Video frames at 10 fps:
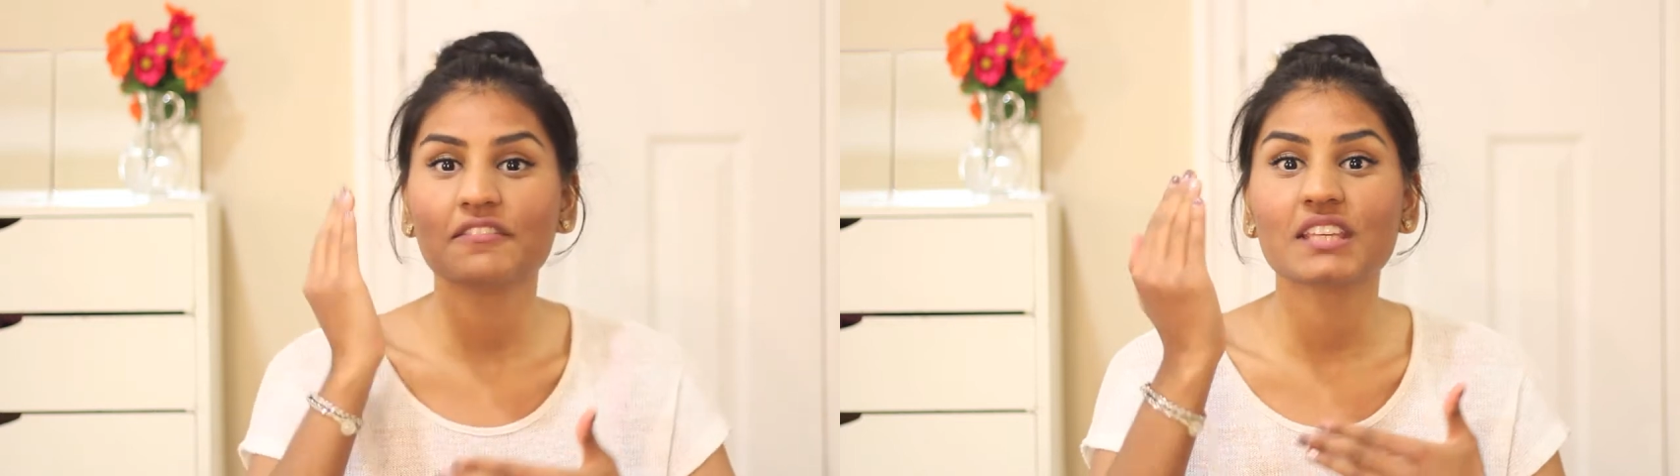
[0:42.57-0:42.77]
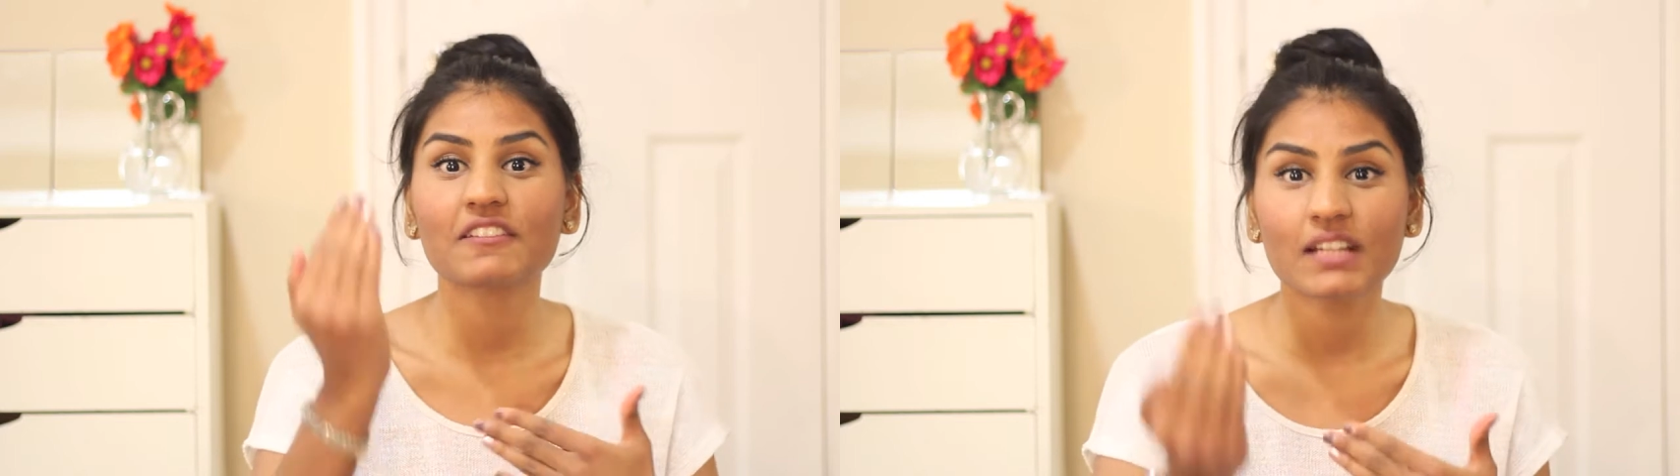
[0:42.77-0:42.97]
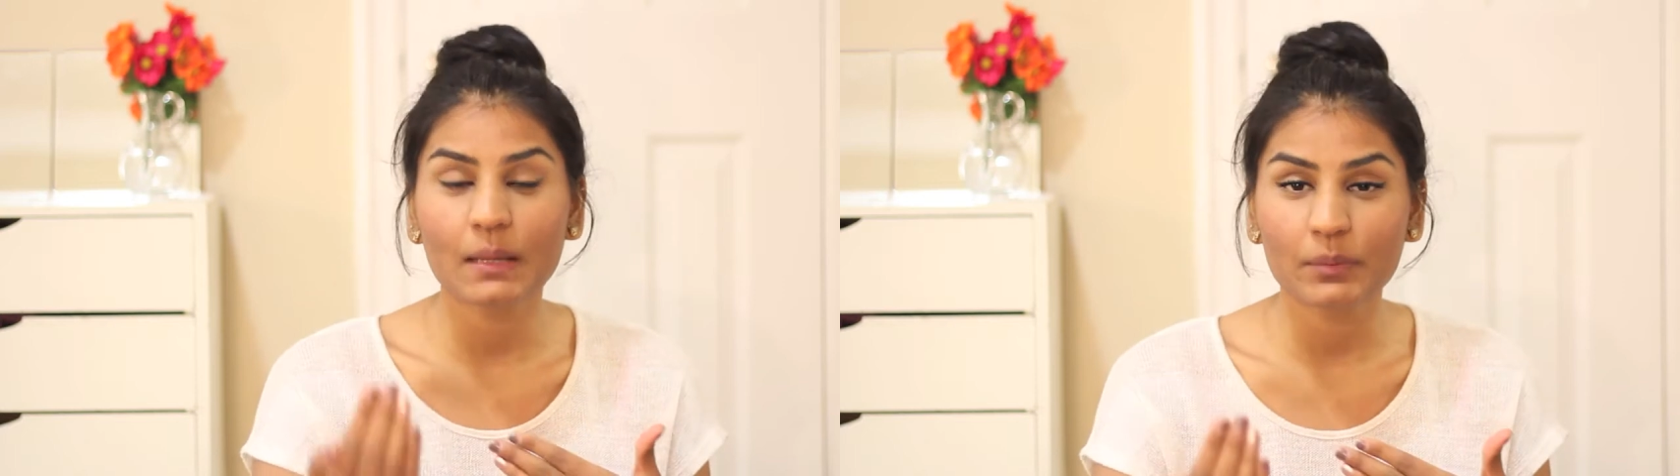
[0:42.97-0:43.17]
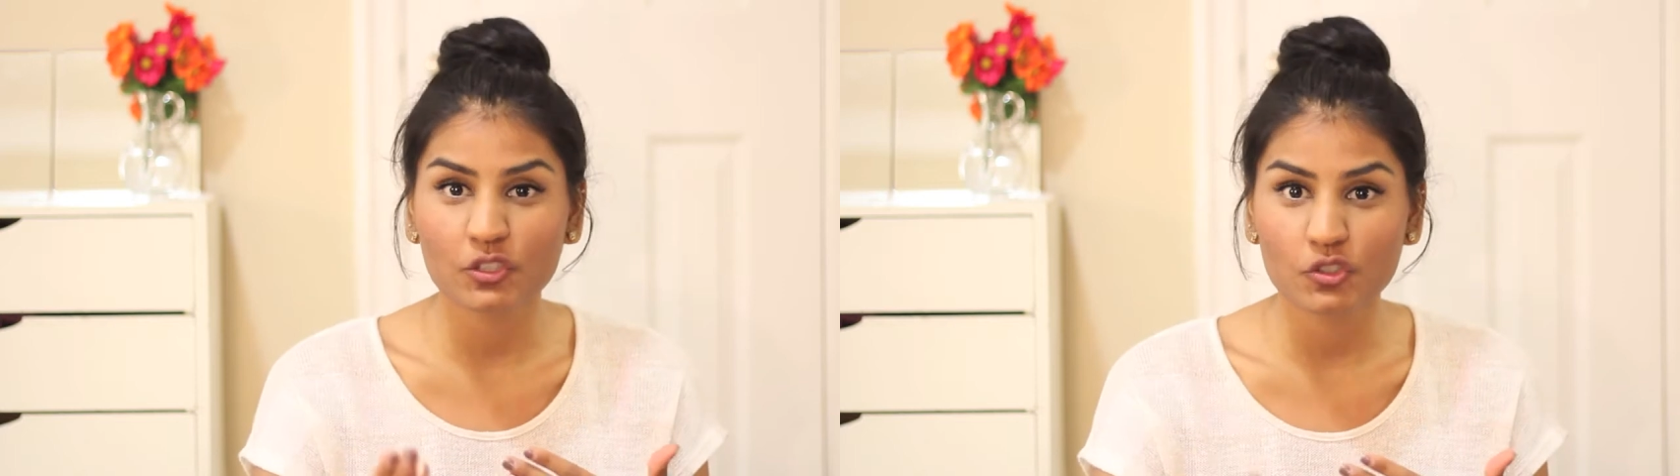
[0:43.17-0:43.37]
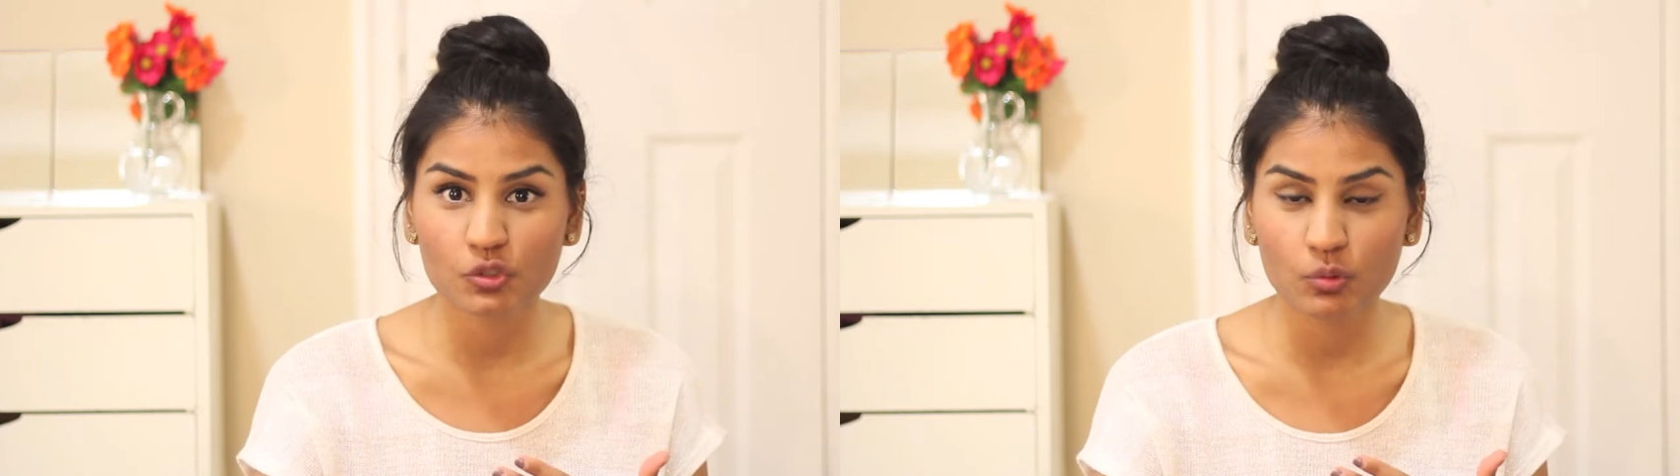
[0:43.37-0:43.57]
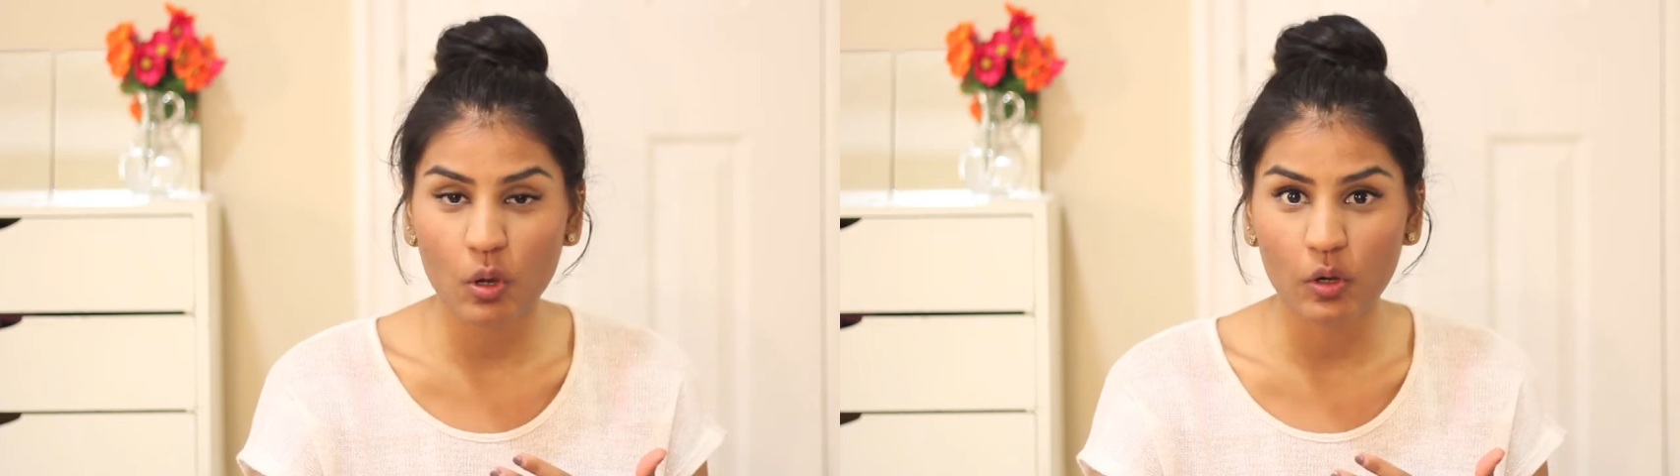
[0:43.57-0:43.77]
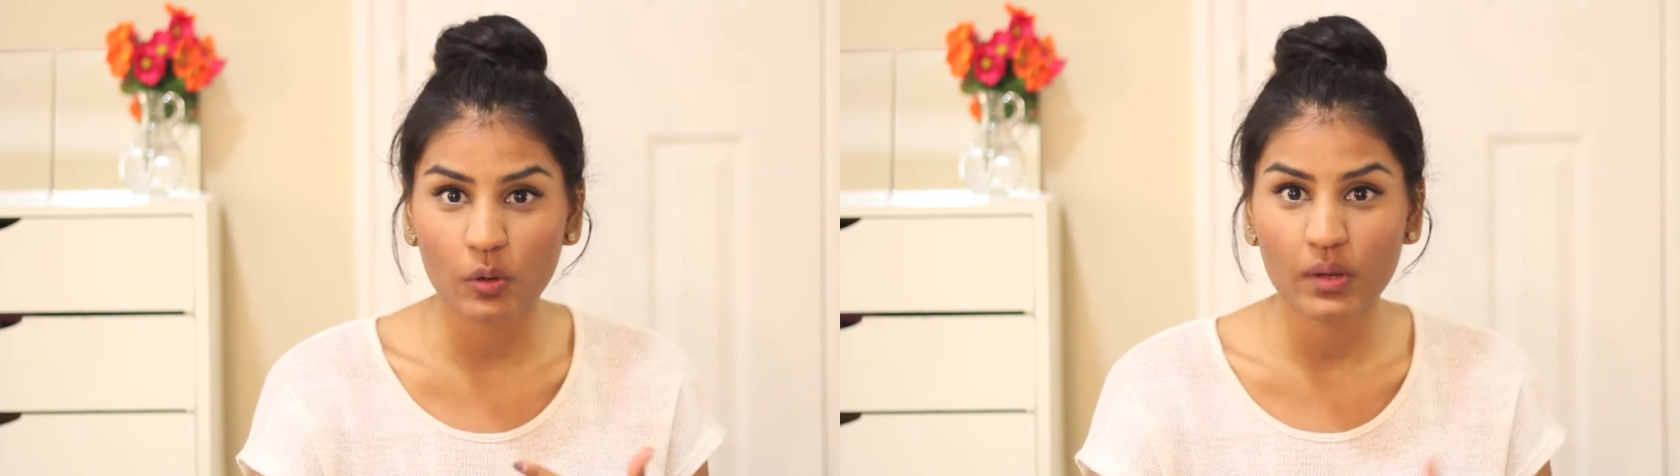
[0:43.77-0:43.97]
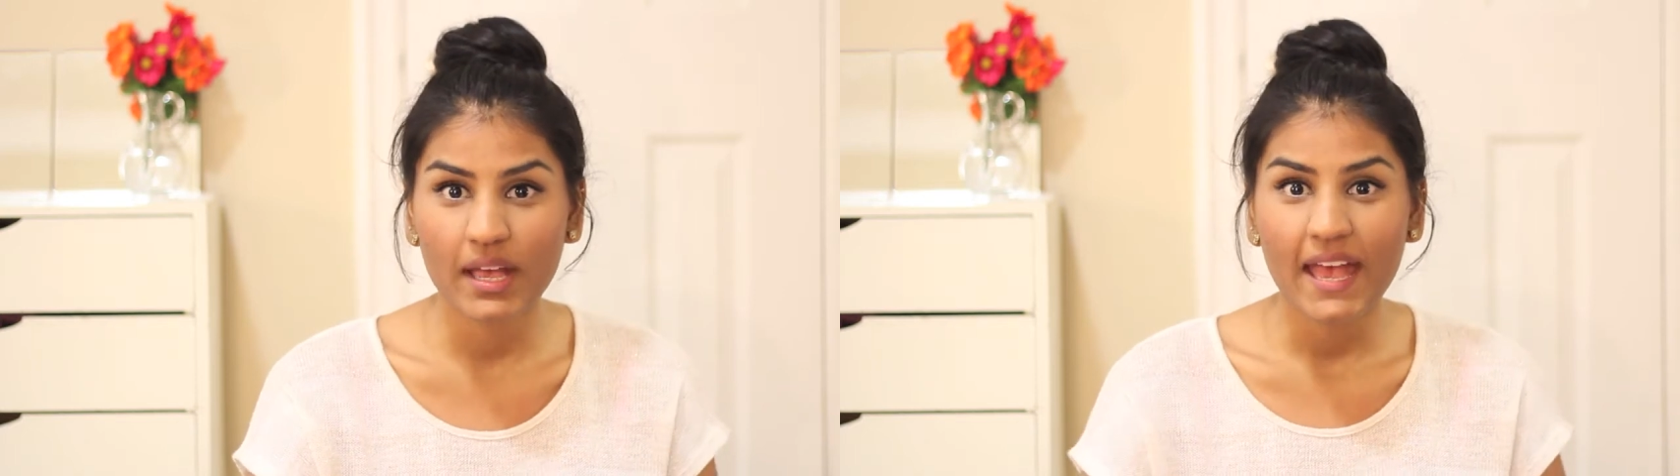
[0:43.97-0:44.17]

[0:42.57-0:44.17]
given up control.